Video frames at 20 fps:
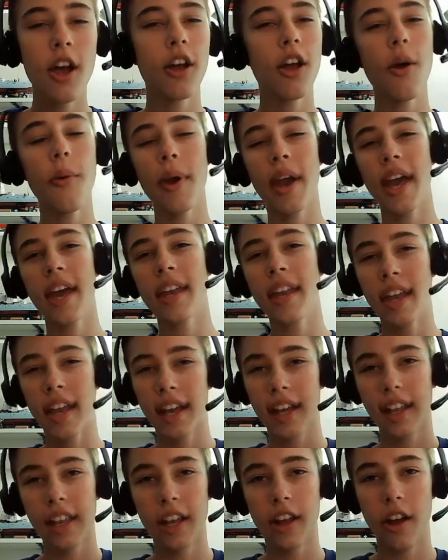go ahead
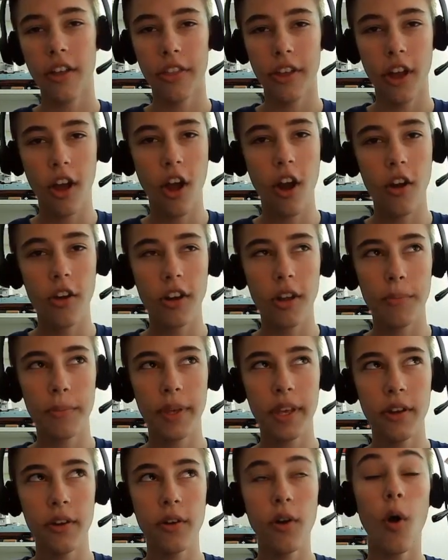and click on the card up
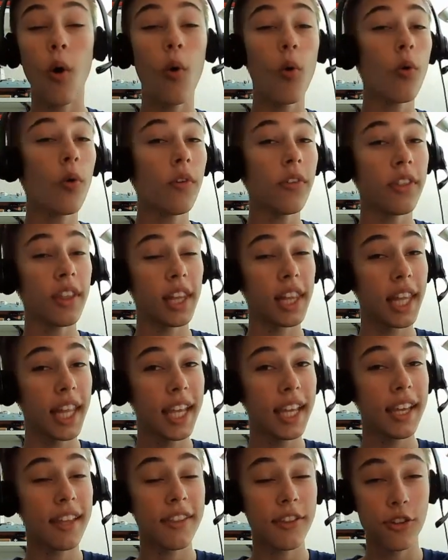here or the
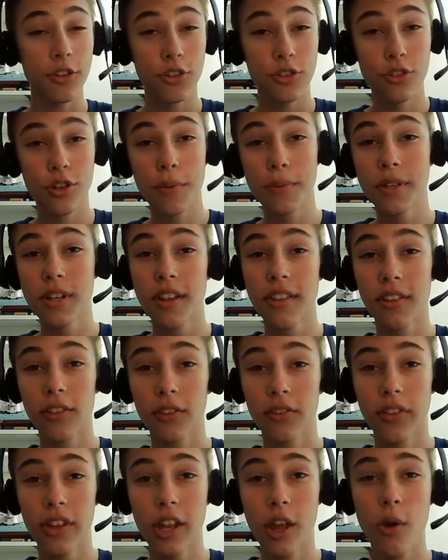link in the description of
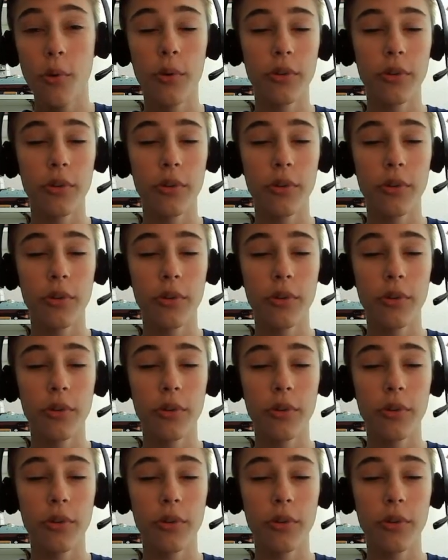this video,